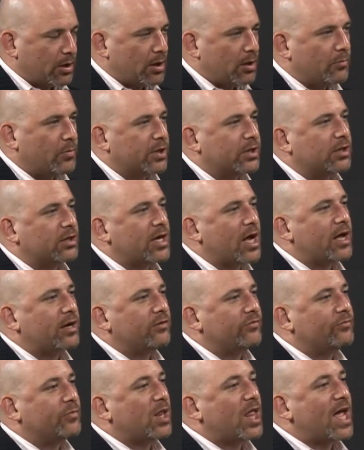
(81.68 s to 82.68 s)
but the kind
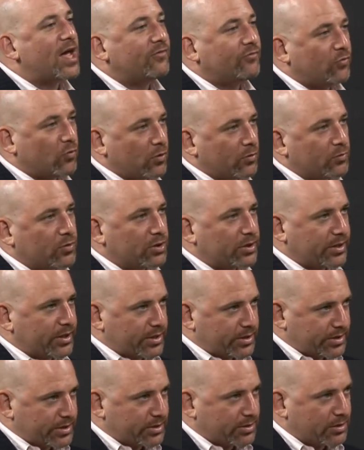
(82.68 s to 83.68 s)
of platform
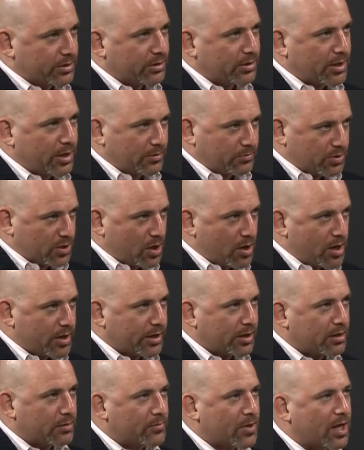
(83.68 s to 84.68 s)
release that I'm
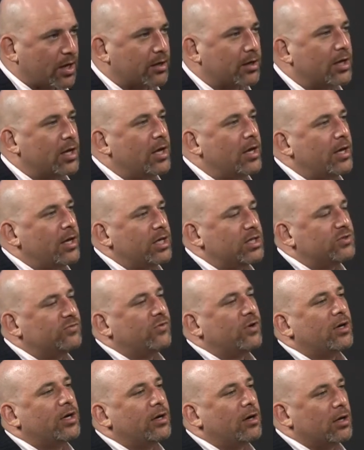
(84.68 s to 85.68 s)
talking about is
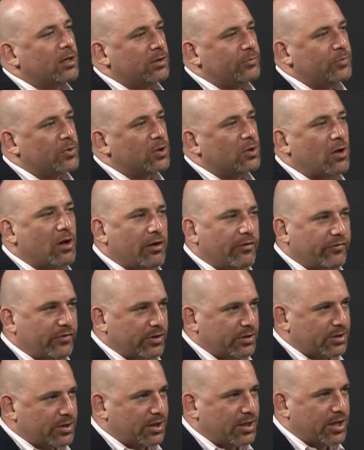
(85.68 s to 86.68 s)
very hard to pull off
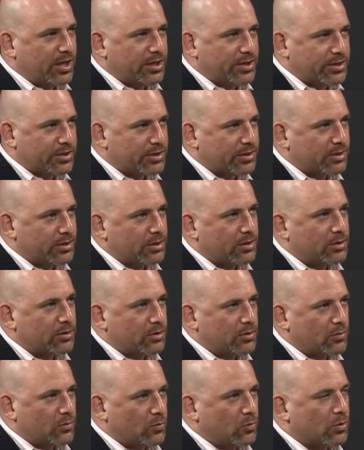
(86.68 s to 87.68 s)
in today's
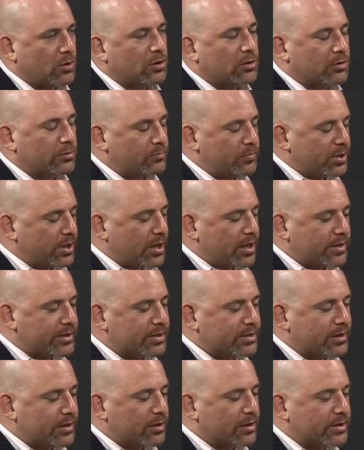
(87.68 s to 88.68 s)
world
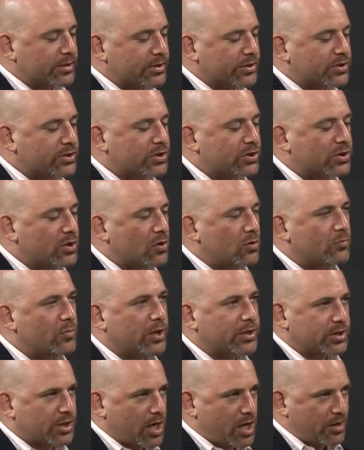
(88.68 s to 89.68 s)
because there is so
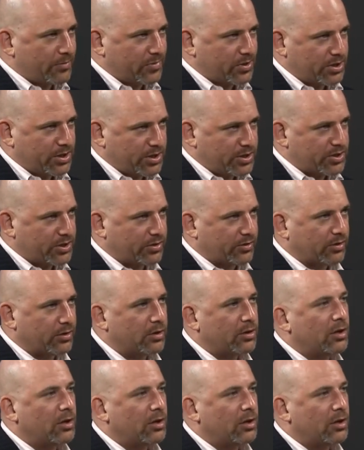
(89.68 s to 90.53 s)
much competition